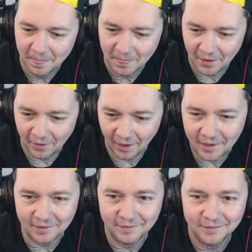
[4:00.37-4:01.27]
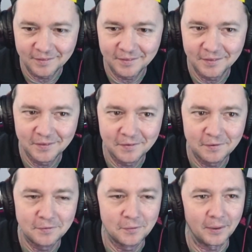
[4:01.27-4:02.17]
All right,
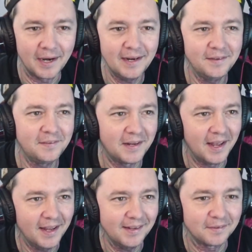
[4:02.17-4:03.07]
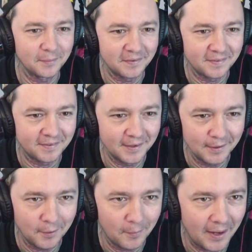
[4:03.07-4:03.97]
Strange Kids with
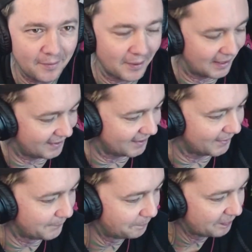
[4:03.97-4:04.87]
Silhouette right there.